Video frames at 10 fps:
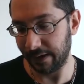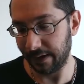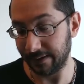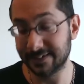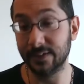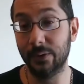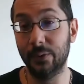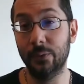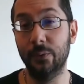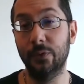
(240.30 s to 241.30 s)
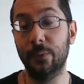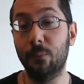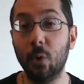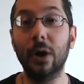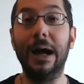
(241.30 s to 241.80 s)
so the
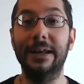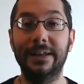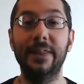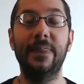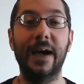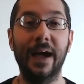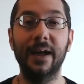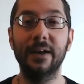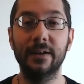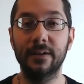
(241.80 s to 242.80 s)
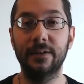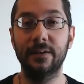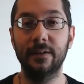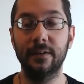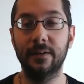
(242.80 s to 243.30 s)
more I did that,
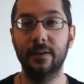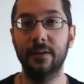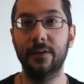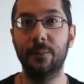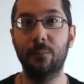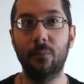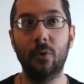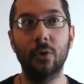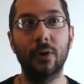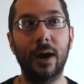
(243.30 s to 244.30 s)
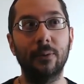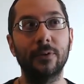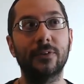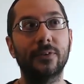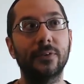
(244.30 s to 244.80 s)
the more I
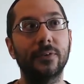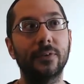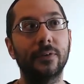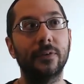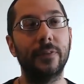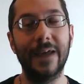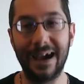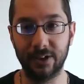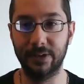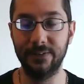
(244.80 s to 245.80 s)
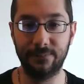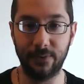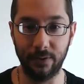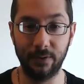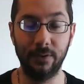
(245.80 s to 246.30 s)
was that
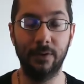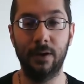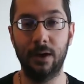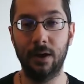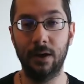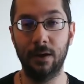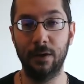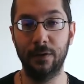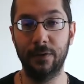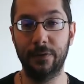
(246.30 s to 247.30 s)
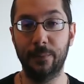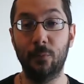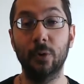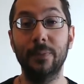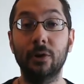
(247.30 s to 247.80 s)
grateful, the
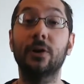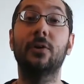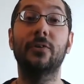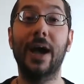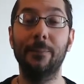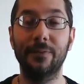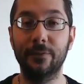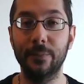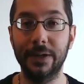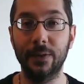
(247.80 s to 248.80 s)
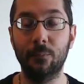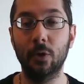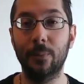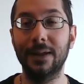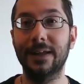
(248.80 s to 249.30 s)
more miracles happened for me, and the
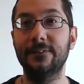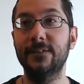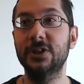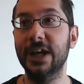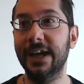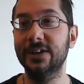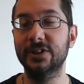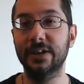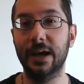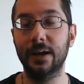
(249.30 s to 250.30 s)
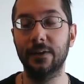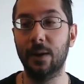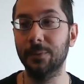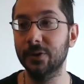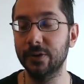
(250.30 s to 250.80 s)
more my life changed and
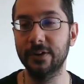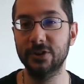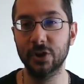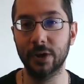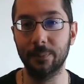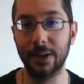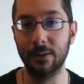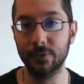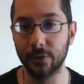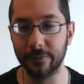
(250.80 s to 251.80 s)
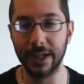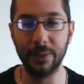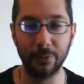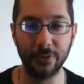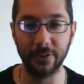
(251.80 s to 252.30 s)
opportunities showed up, and I was sort of
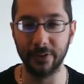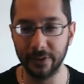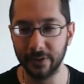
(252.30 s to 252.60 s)
able to